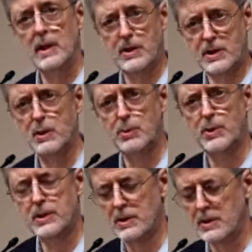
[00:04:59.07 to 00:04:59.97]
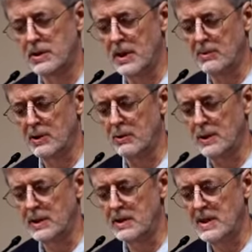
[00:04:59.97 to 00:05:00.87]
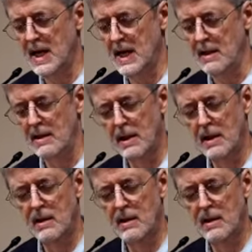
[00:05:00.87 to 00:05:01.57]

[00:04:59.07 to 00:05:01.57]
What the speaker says: and it still persists to some degree today,